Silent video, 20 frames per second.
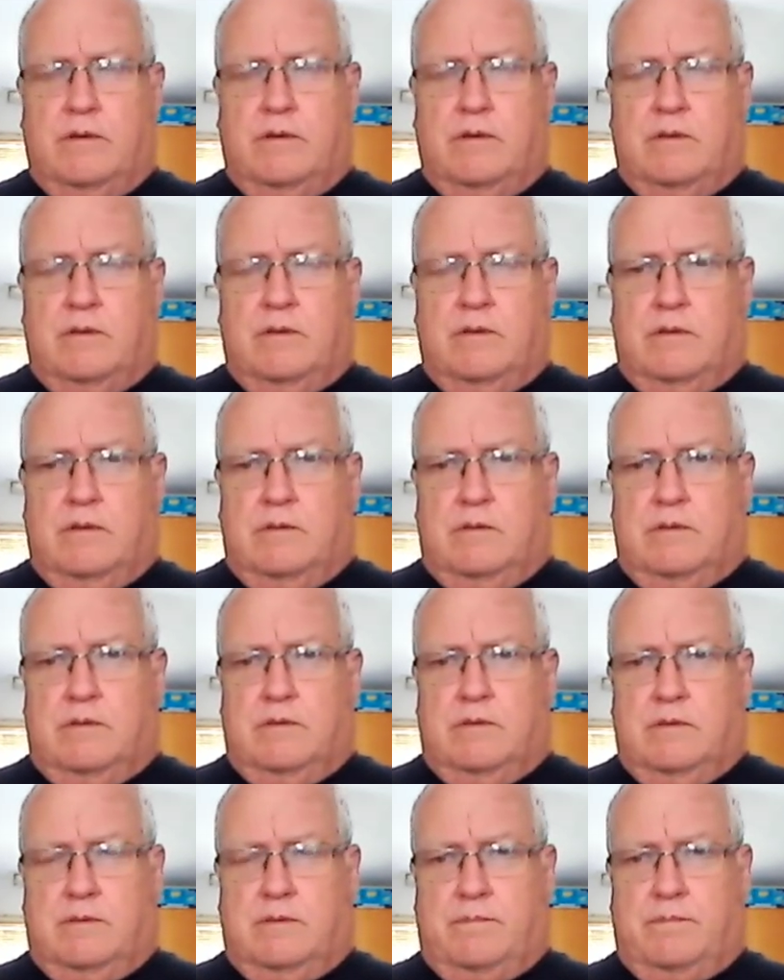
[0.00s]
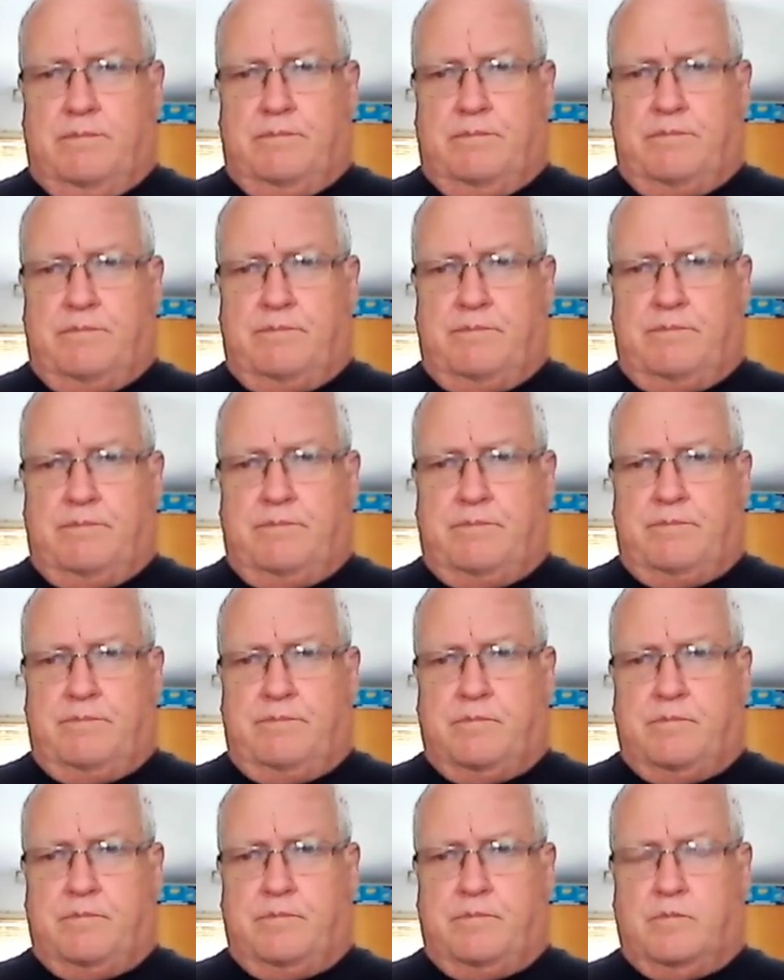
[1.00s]

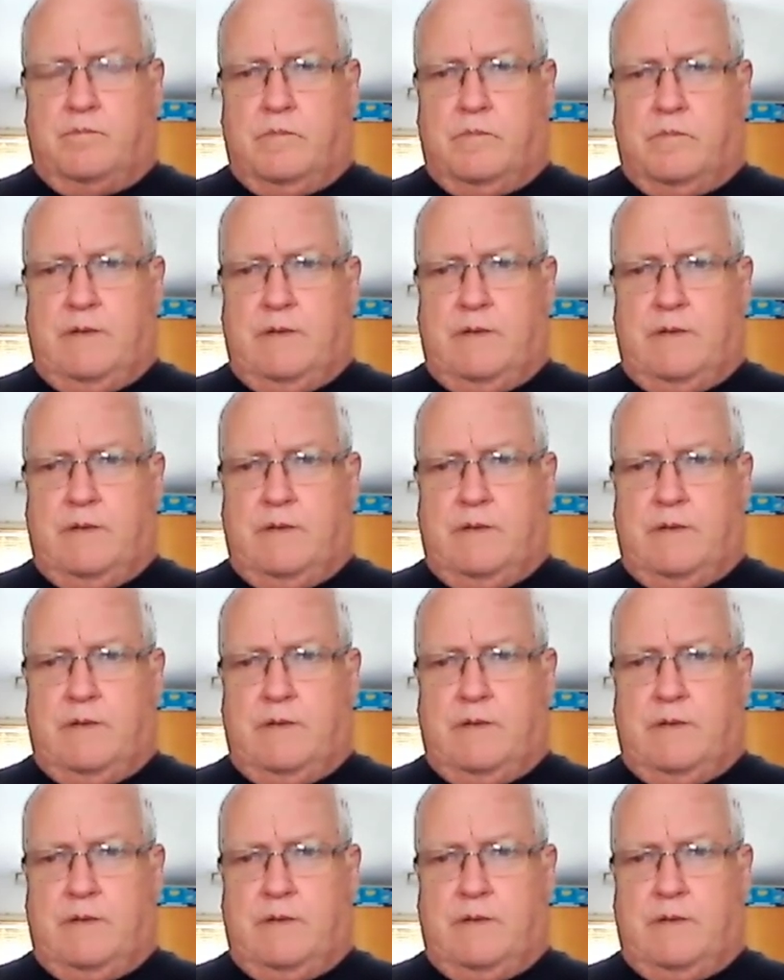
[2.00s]
The person shown says nothing.